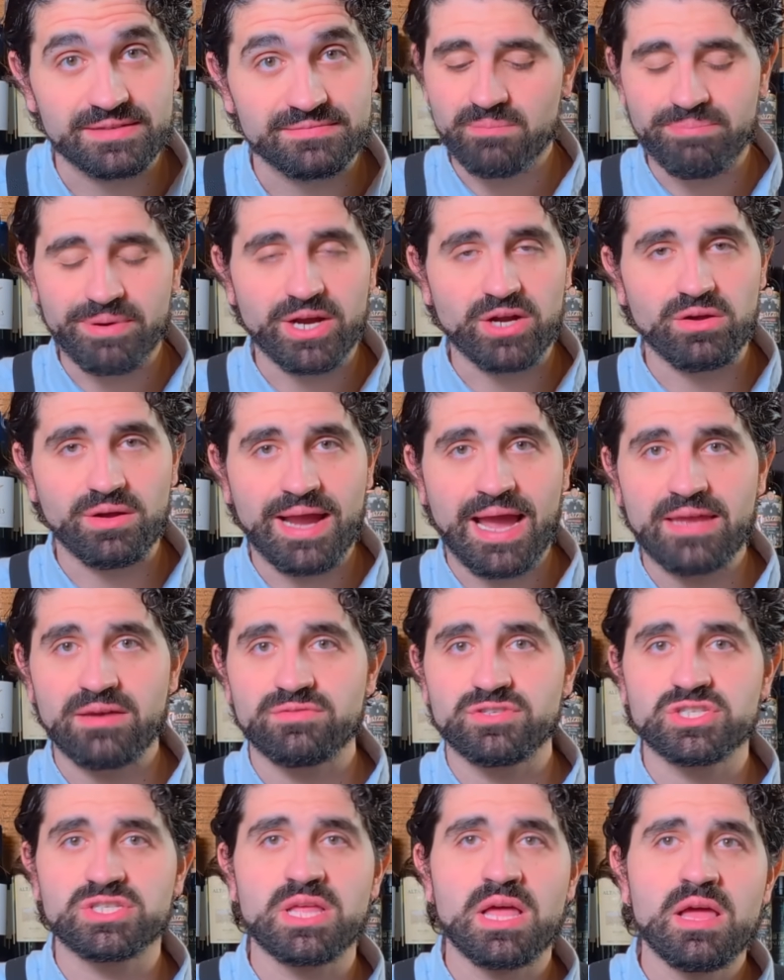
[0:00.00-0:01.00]
The barrel kind
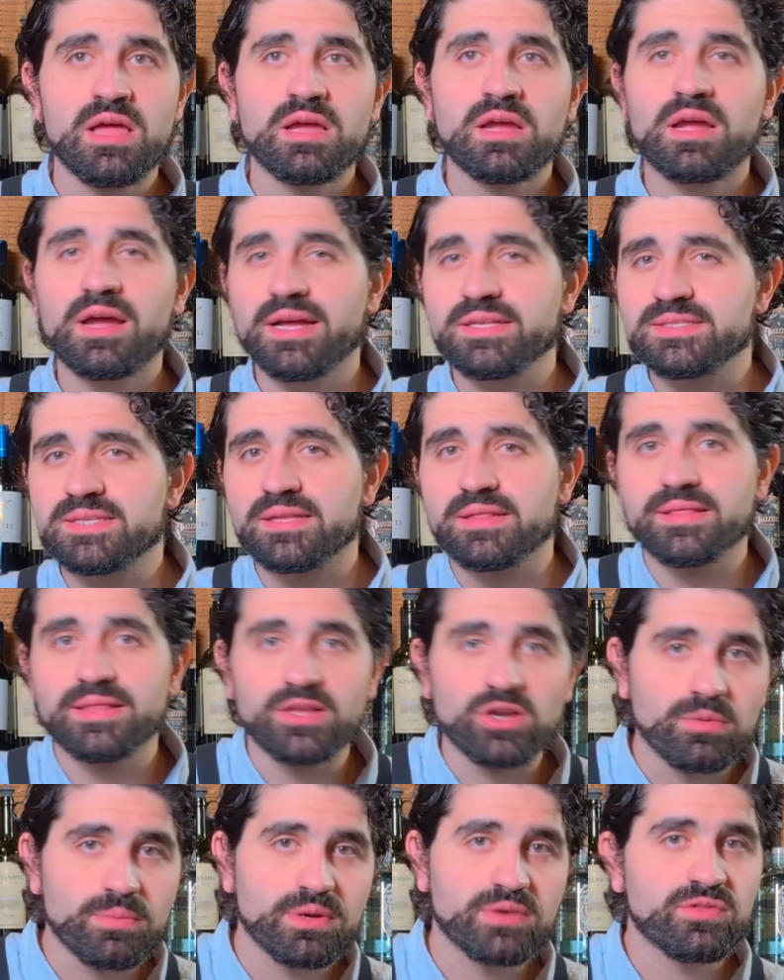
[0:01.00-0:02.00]
of just cuts a
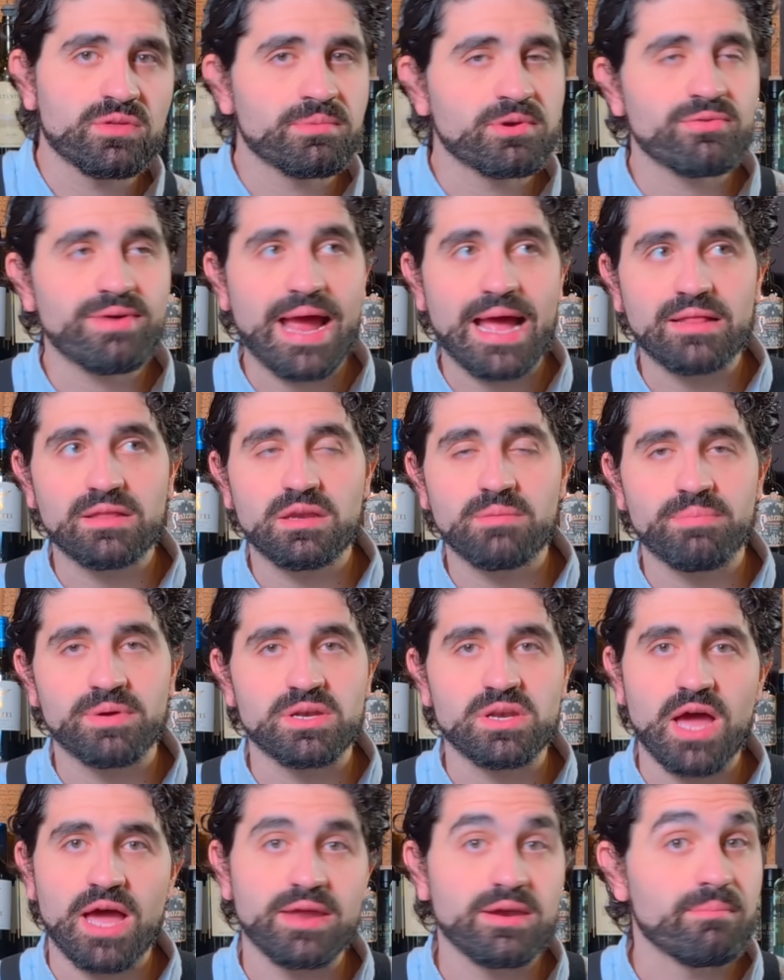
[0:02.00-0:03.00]
little bit of the minerality, but
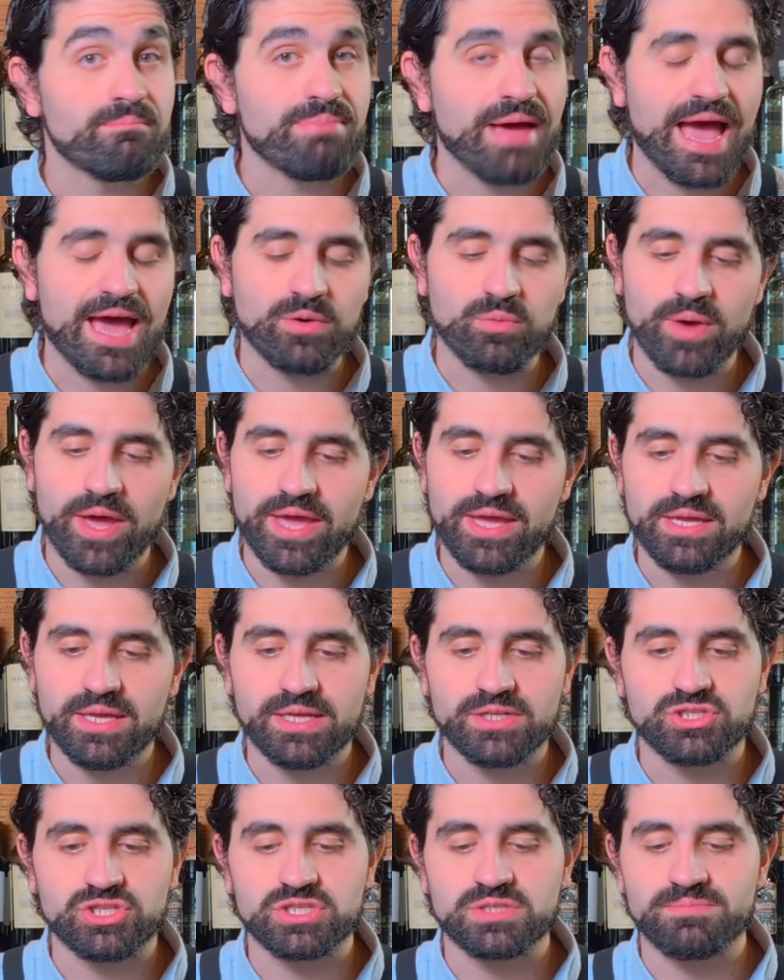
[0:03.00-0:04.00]
not in a bad way.
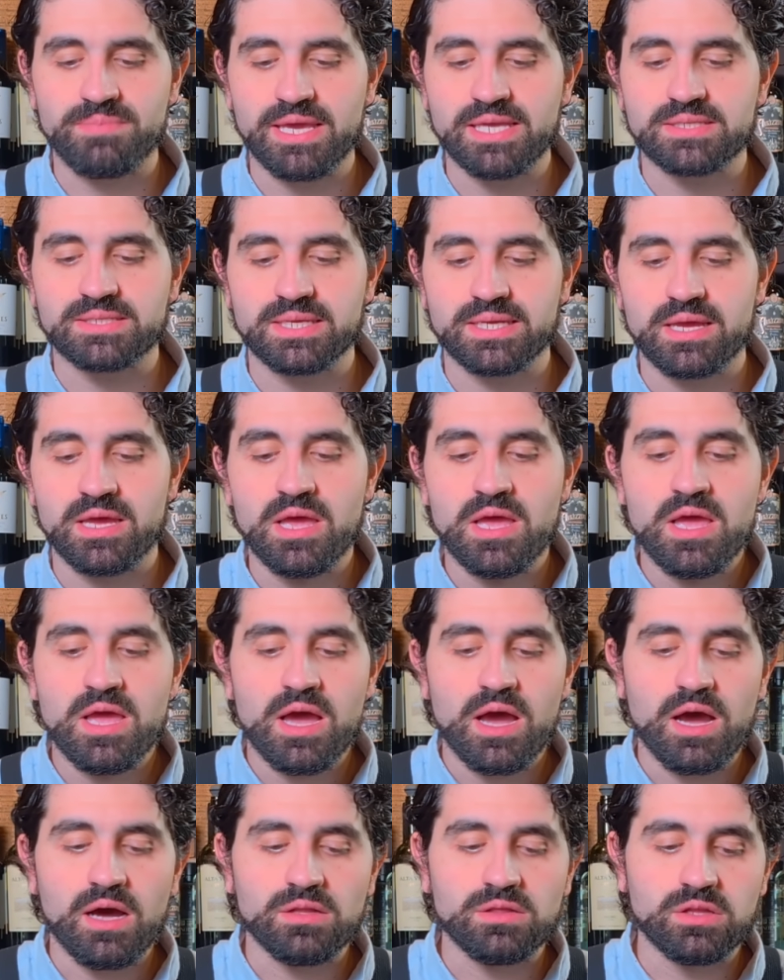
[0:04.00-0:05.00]
It just makes it
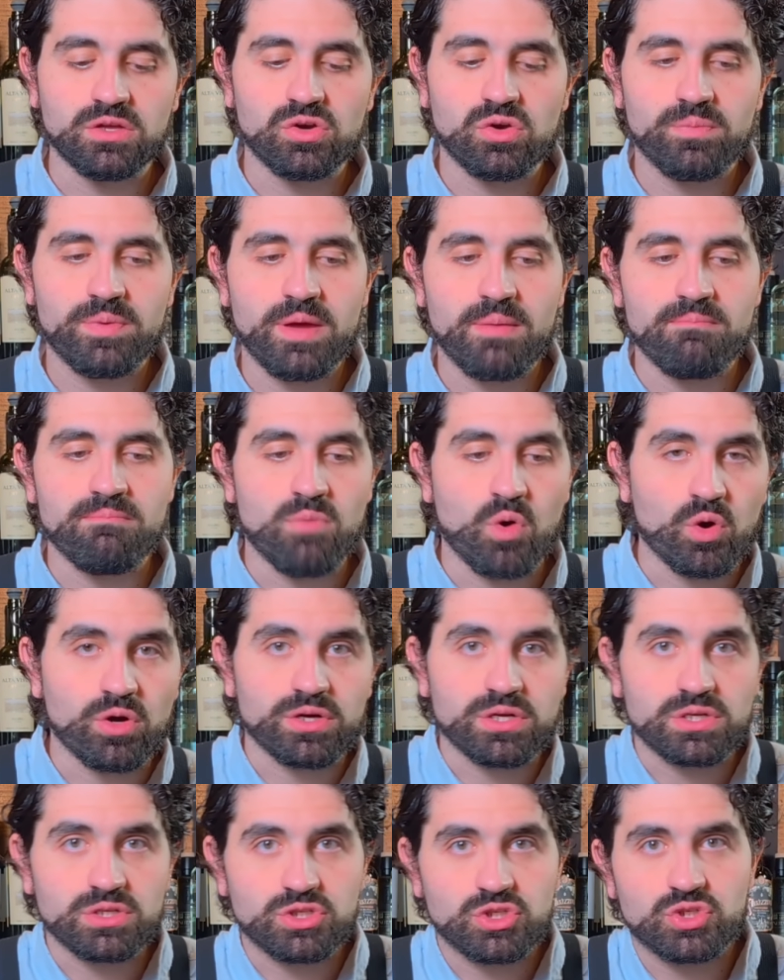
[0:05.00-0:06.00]
a little bit
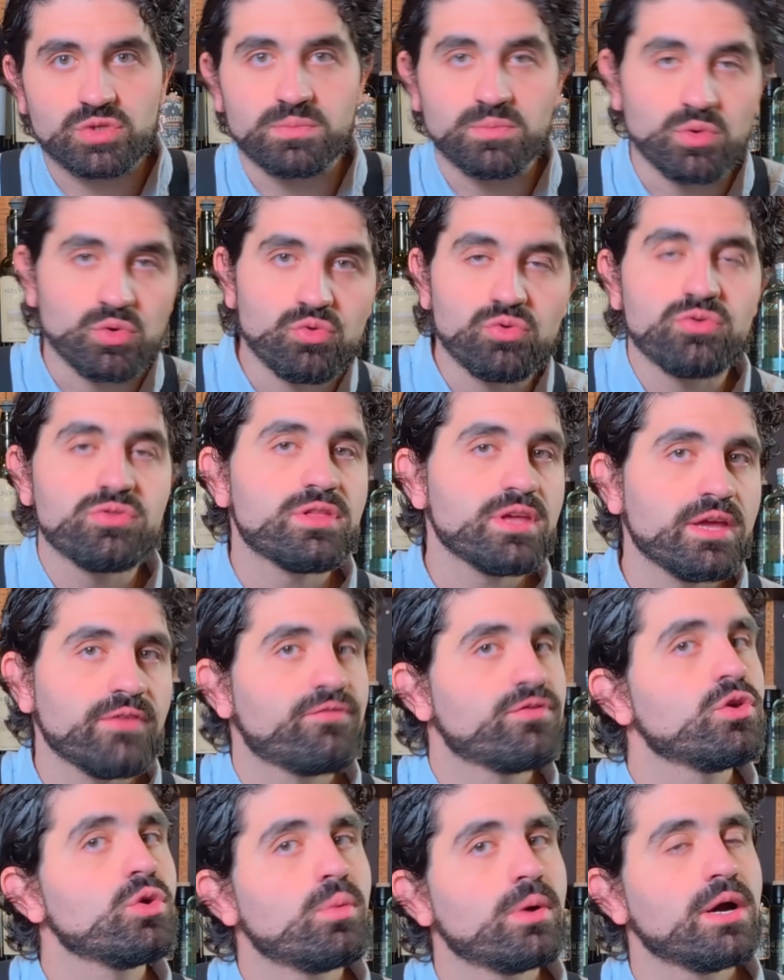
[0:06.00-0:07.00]
more smooth,
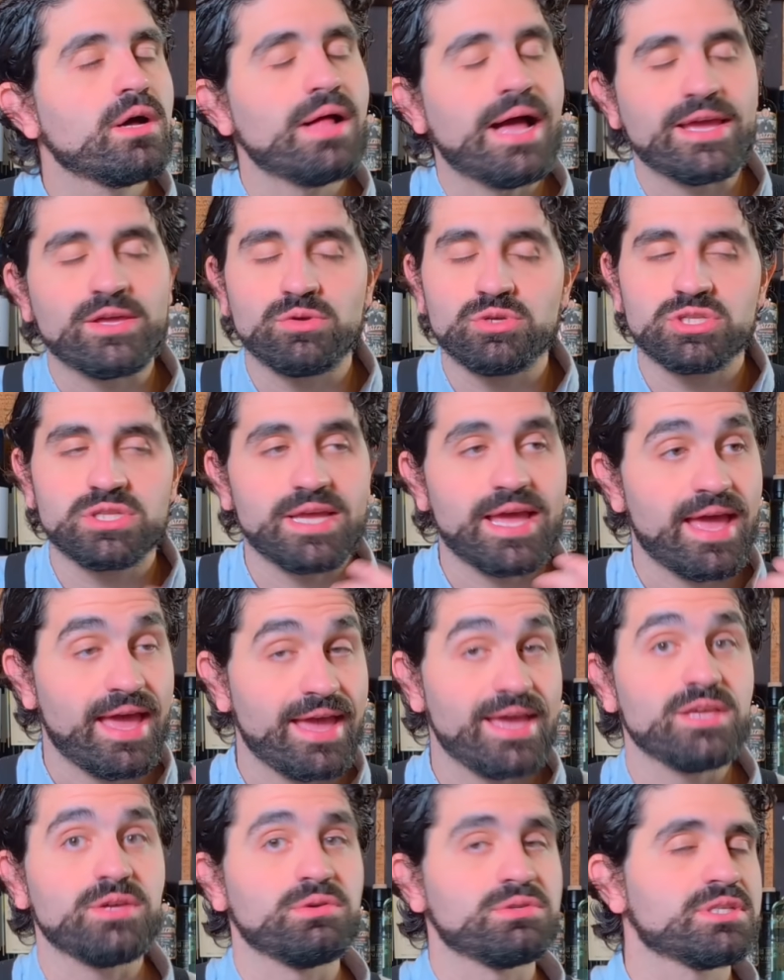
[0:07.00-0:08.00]
if you will. I usually
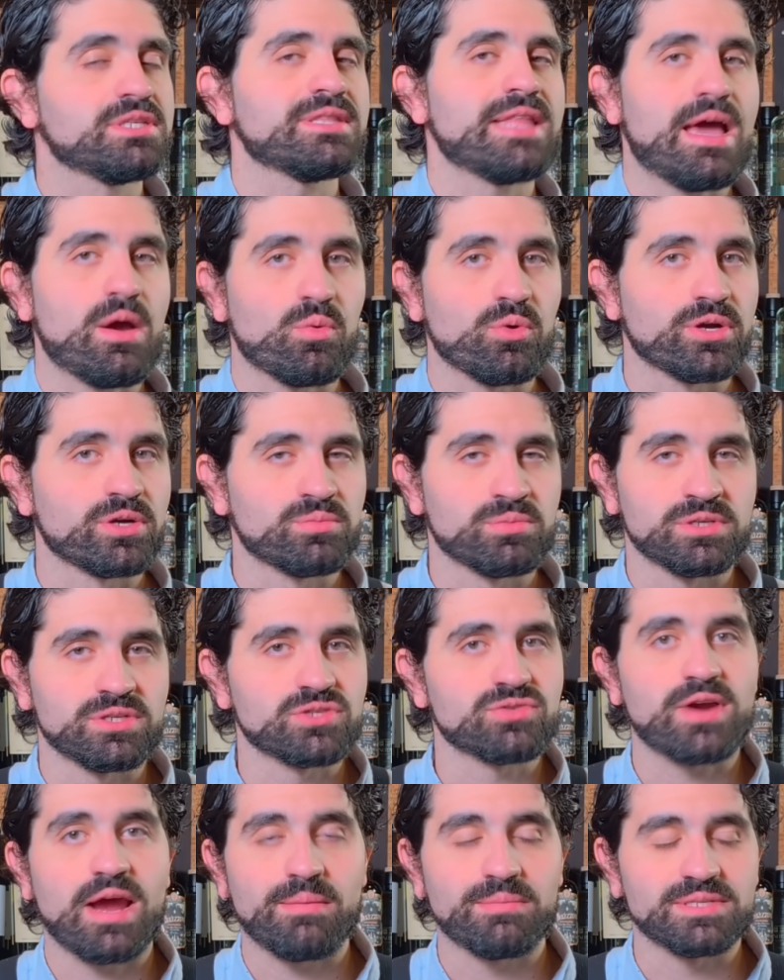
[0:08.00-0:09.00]
hate using that word when
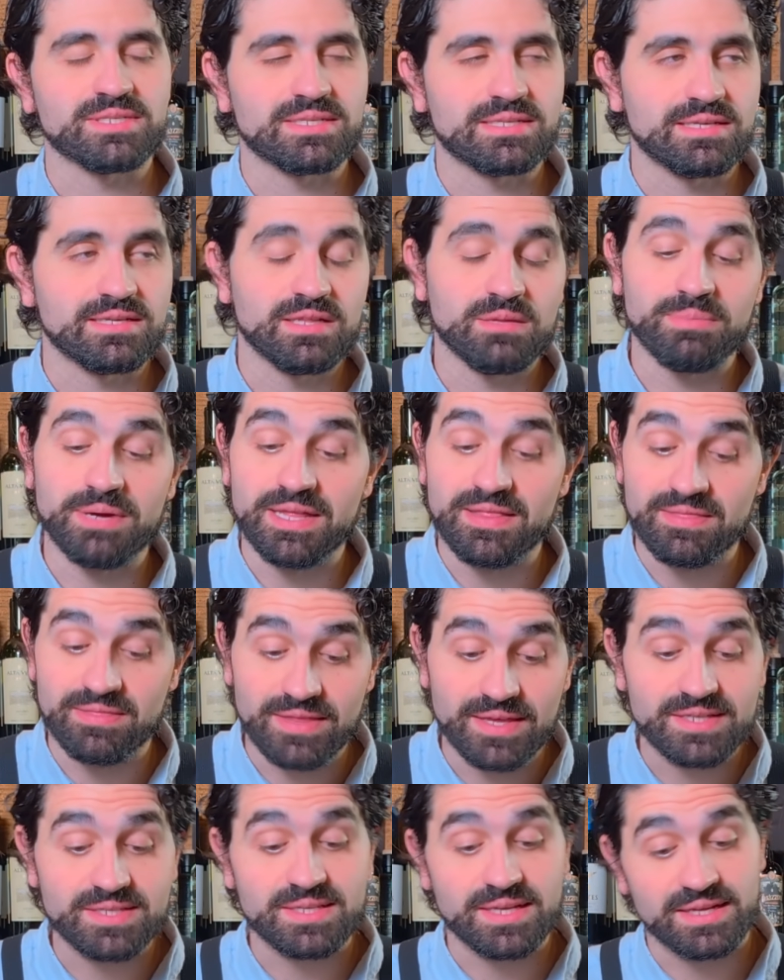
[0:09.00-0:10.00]
describing tequila, but in
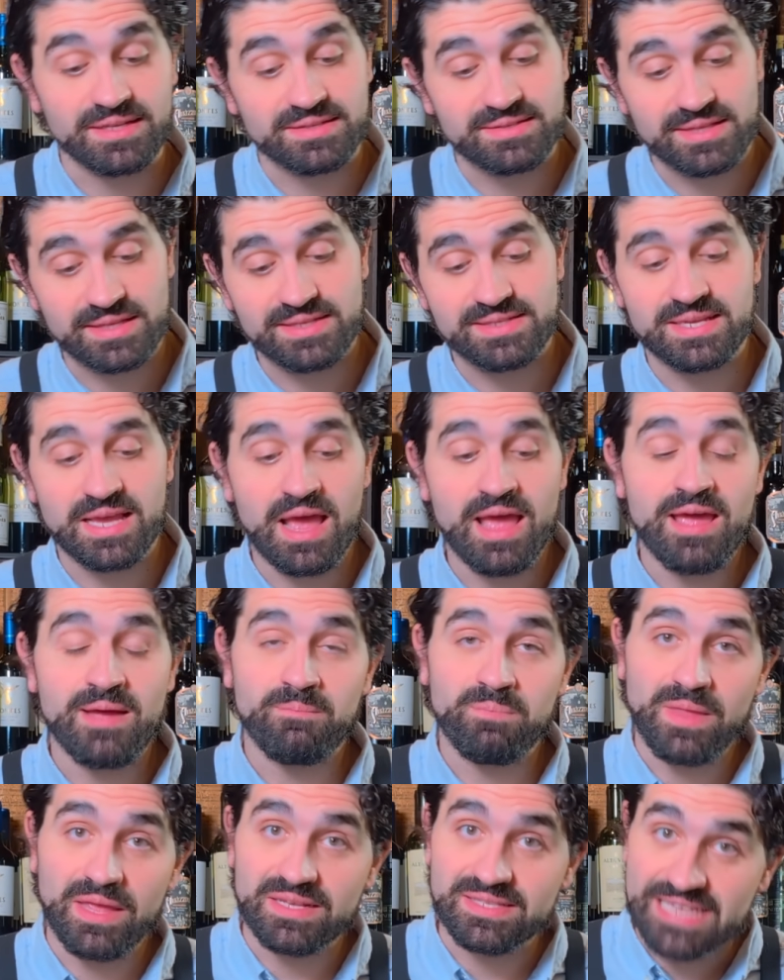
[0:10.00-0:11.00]
this instance,
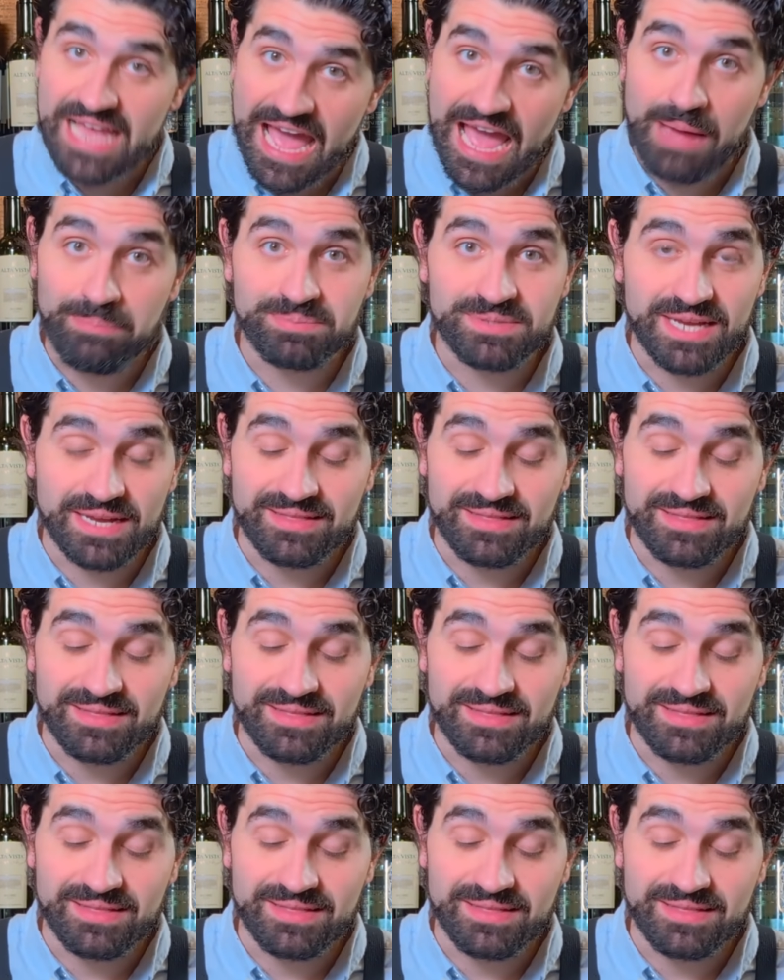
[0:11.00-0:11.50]
it's apt.